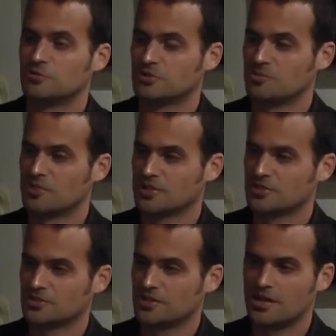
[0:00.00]
and picture
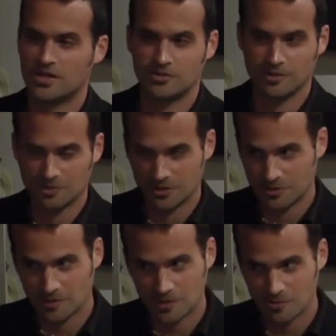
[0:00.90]
Connery, but you're
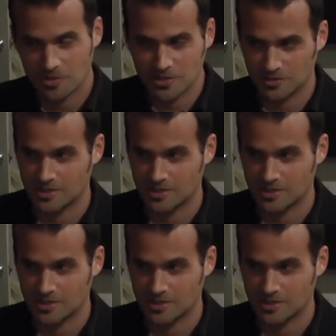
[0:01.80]
only picturing